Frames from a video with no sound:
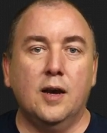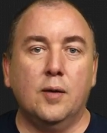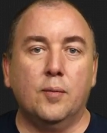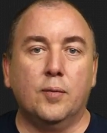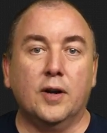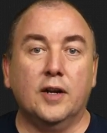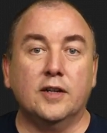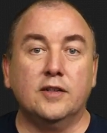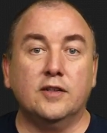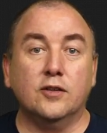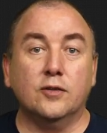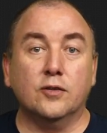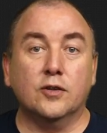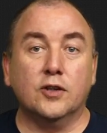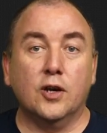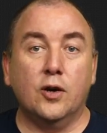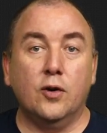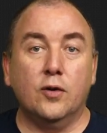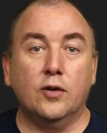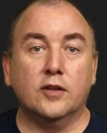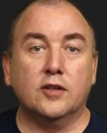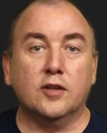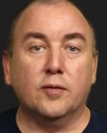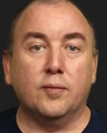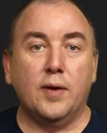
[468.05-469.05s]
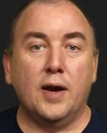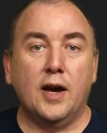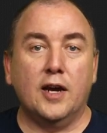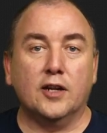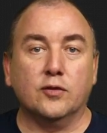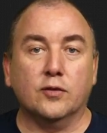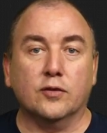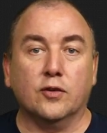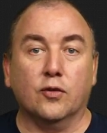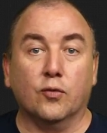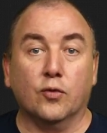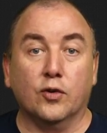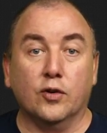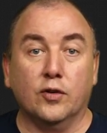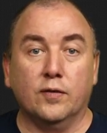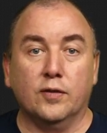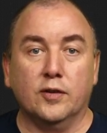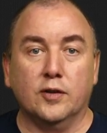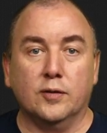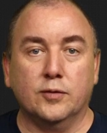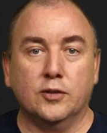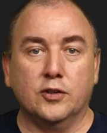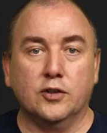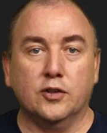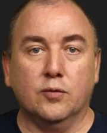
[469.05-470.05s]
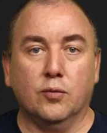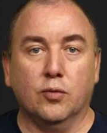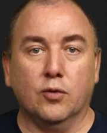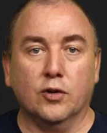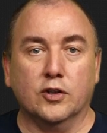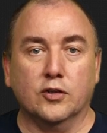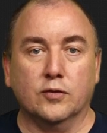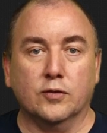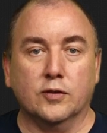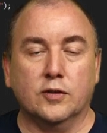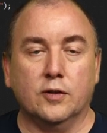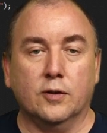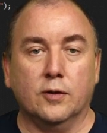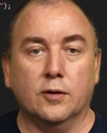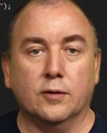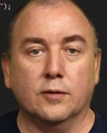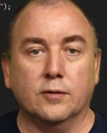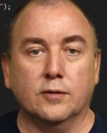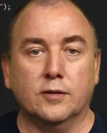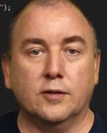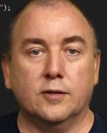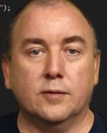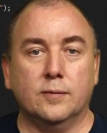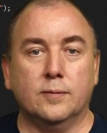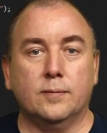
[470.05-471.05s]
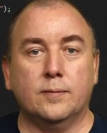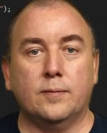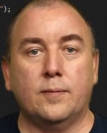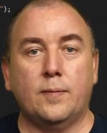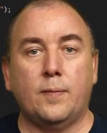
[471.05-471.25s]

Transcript: but I still code it to match what the real Philips Hue bridge returns.